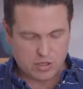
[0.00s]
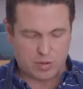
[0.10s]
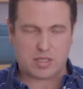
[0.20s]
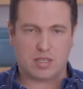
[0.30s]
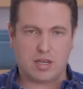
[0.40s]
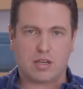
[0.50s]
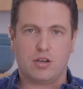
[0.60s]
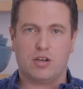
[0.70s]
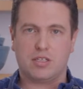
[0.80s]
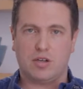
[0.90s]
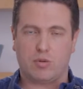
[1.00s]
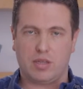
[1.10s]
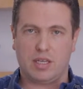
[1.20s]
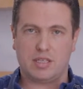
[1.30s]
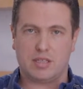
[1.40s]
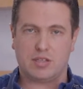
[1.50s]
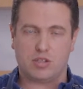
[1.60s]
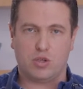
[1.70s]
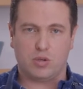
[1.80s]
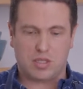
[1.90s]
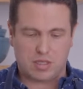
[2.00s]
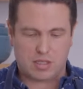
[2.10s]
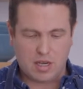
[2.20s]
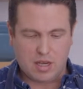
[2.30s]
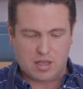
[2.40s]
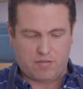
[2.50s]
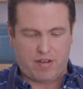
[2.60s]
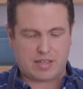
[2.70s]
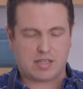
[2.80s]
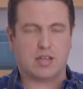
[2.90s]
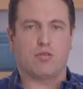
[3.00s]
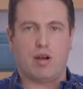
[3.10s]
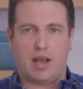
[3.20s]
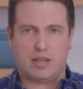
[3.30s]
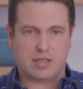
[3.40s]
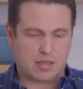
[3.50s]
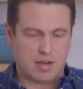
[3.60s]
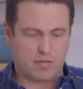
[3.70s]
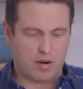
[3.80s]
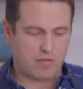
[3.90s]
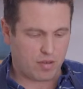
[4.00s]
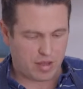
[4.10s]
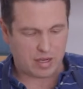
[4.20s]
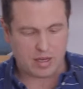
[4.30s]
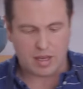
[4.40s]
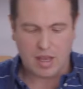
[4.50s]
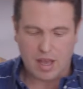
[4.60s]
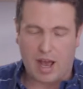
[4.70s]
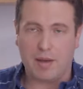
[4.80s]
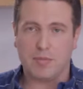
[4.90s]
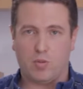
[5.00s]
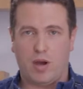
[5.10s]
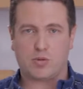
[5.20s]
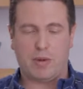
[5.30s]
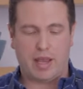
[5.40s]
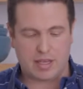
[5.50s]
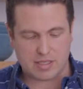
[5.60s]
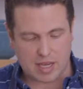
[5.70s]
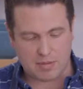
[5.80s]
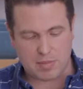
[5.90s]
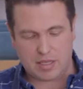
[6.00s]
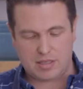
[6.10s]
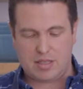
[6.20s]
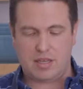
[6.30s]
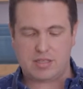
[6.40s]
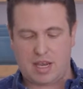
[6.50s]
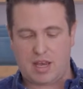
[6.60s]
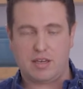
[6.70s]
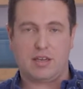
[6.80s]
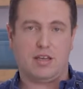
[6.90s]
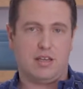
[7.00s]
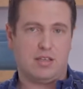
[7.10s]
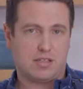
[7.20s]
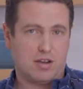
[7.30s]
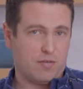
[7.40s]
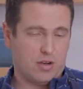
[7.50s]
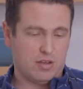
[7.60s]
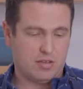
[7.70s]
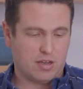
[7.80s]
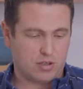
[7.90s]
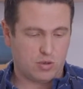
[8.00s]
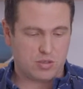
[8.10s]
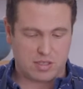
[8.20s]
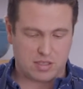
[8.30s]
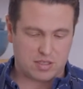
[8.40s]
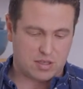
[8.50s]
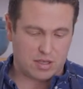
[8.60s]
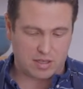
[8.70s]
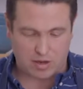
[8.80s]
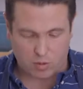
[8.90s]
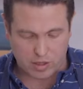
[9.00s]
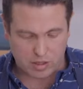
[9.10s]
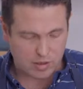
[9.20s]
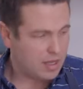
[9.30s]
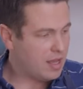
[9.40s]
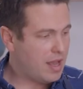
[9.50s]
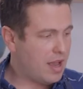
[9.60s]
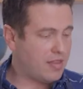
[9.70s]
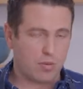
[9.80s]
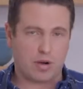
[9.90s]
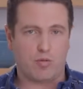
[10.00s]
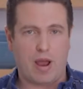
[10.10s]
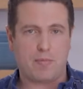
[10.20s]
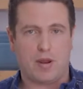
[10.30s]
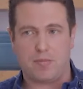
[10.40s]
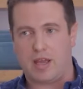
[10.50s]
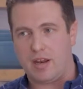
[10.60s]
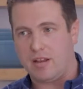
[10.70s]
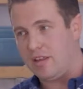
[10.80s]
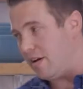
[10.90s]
So as the duck cooks and it releases its juices, the fat's gonna rise and cover everything. I'm gonna wash my hands again because this hand is covered in duck juices and salt and oil, and then we're gonna wrap it up and get it in the